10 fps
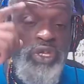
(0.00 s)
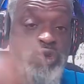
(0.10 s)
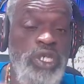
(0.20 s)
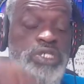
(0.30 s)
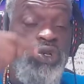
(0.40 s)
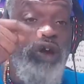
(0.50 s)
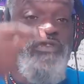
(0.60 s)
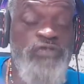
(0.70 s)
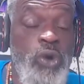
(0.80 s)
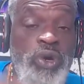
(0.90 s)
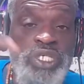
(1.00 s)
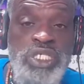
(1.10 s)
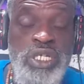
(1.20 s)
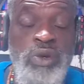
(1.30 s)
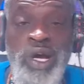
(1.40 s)
you can start
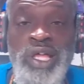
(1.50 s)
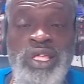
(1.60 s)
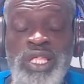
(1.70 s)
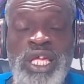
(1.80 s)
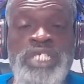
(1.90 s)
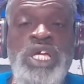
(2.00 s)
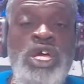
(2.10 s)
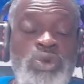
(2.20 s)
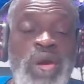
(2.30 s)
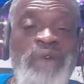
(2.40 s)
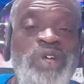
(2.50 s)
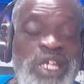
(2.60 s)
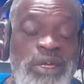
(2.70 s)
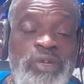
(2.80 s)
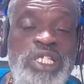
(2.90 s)
focusing on other things. You have a
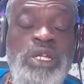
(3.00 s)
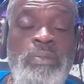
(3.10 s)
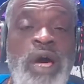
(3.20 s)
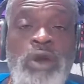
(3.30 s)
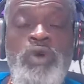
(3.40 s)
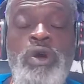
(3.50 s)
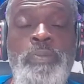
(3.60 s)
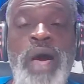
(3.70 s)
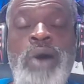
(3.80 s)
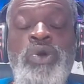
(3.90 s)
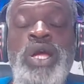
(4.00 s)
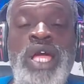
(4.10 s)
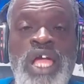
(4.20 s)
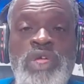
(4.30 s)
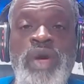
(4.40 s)
limited amount of willpower
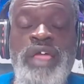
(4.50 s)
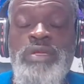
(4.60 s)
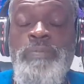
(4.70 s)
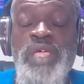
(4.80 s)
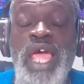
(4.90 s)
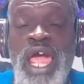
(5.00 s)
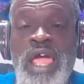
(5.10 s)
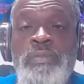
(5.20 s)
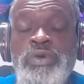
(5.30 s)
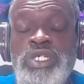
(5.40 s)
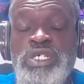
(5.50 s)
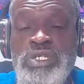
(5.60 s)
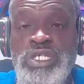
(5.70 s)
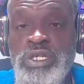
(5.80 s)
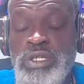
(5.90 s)
and you have to be able to,
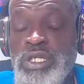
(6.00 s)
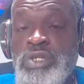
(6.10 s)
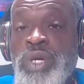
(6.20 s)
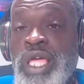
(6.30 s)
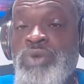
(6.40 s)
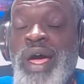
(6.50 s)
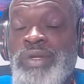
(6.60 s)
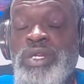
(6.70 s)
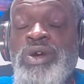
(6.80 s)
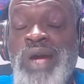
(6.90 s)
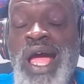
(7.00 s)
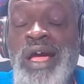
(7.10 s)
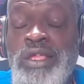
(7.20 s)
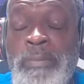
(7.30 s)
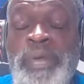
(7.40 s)
to you, you have to learn how
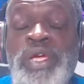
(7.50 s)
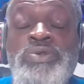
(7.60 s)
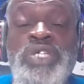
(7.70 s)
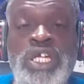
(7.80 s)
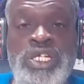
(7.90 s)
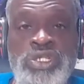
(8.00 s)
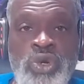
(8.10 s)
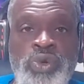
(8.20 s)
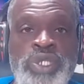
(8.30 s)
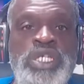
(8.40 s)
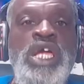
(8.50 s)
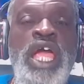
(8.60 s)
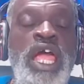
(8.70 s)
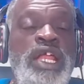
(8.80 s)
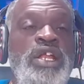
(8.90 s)
to build the endurance
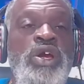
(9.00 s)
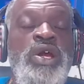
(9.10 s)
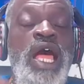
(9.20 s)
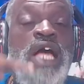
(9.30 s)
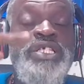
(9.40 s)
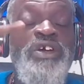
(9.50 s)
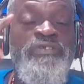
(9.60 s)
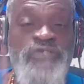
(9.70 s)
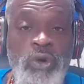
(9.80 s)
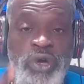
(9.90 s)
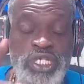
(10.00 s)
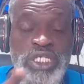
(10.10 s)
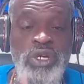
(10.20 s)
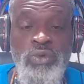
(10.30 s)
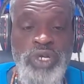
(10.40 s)
and learn how to focus it
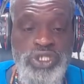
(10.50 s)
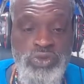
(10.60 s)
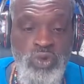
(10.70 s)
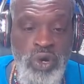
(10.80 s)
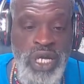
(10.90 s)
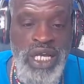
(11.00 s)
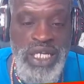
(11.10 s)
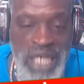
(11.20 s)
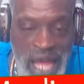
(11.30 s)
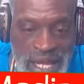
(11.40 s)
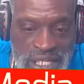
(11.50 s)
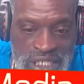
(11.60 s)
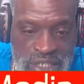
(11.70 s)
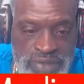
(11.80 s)
on what you want. Next.